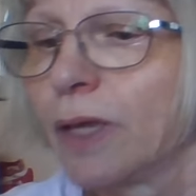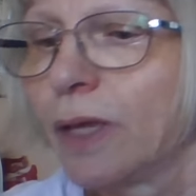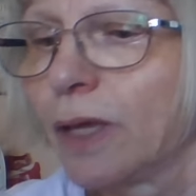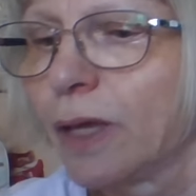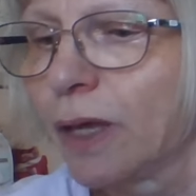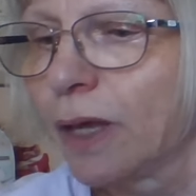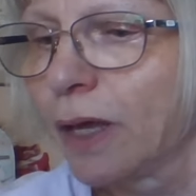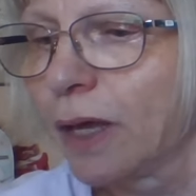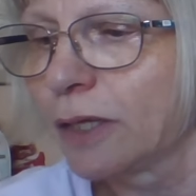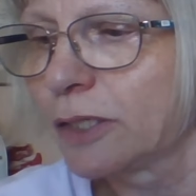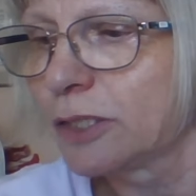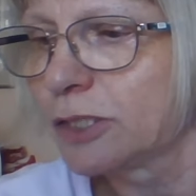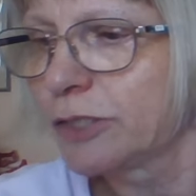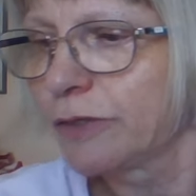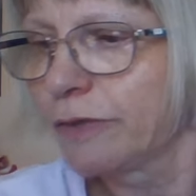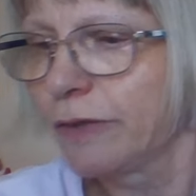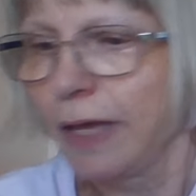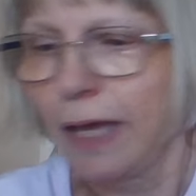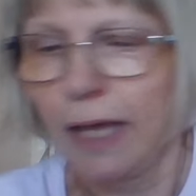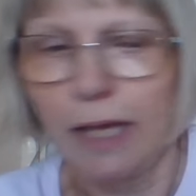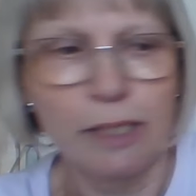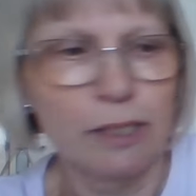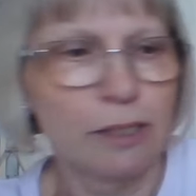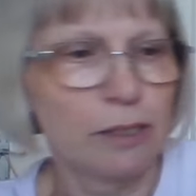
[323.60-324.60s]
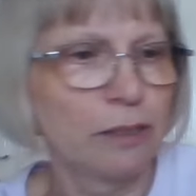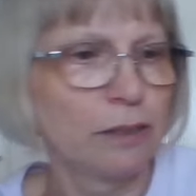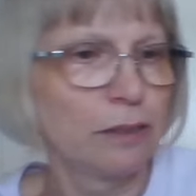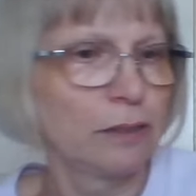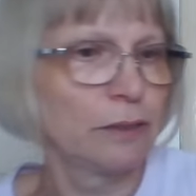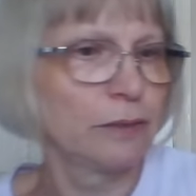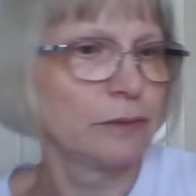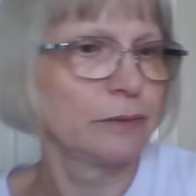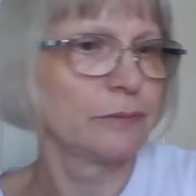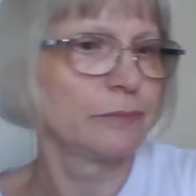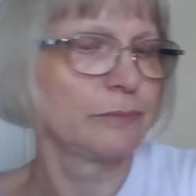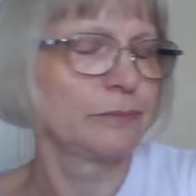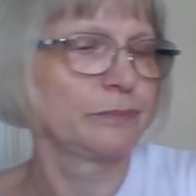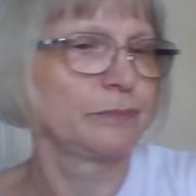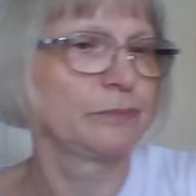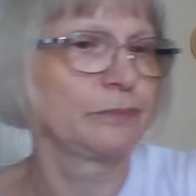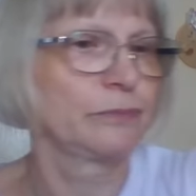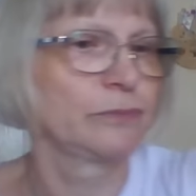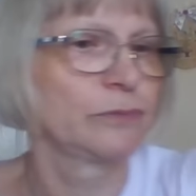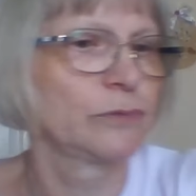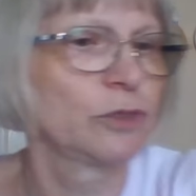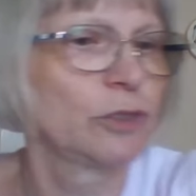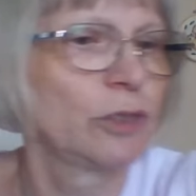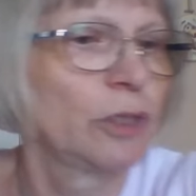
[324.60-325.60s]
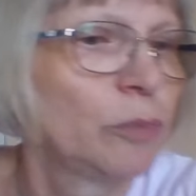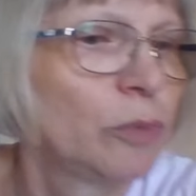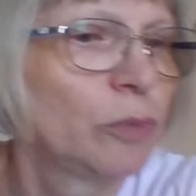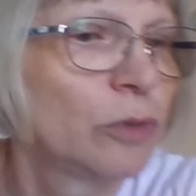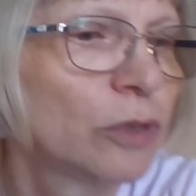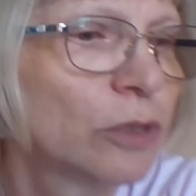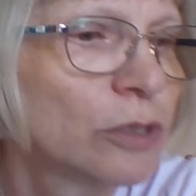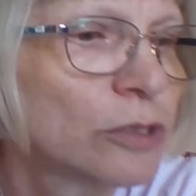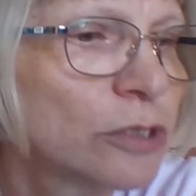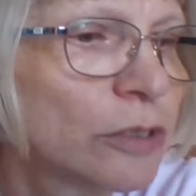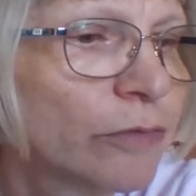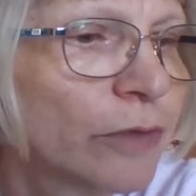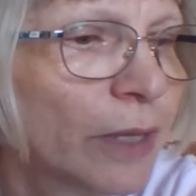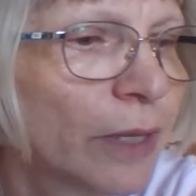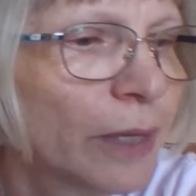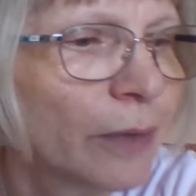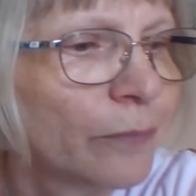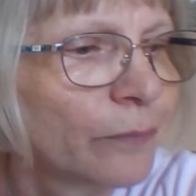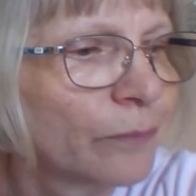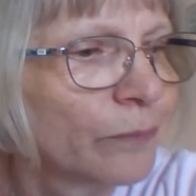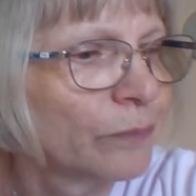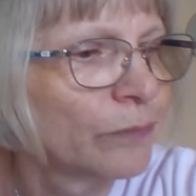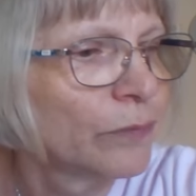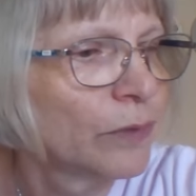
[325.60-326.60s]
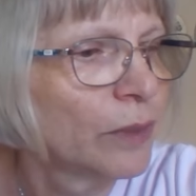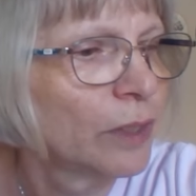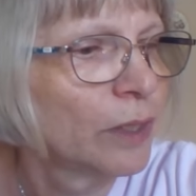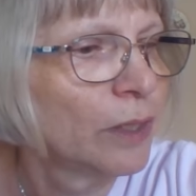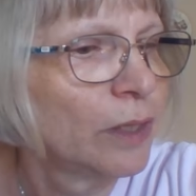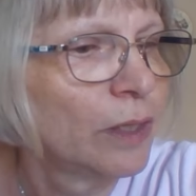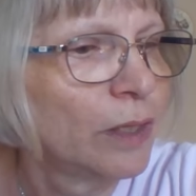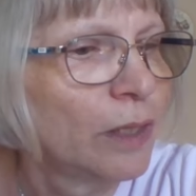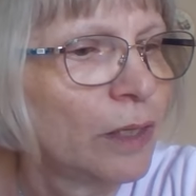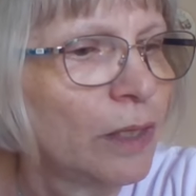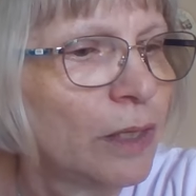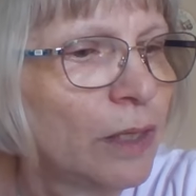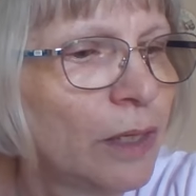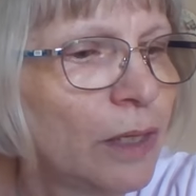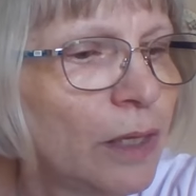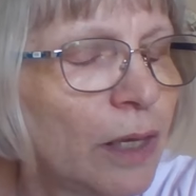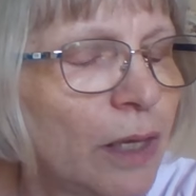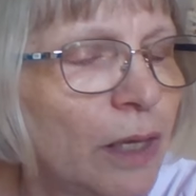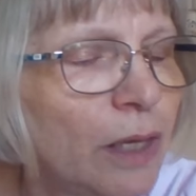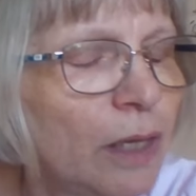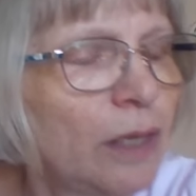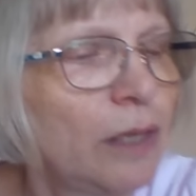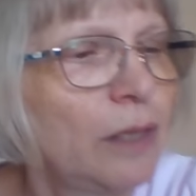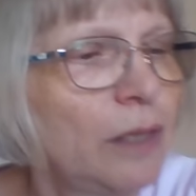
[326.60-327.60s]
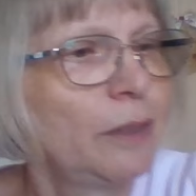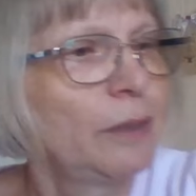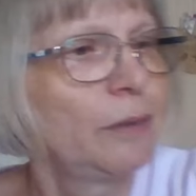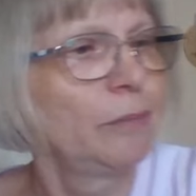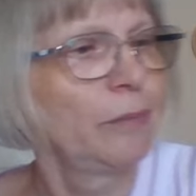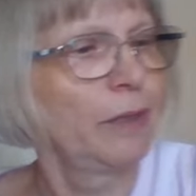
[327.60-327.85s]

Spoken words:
And then, sorry, put those over there.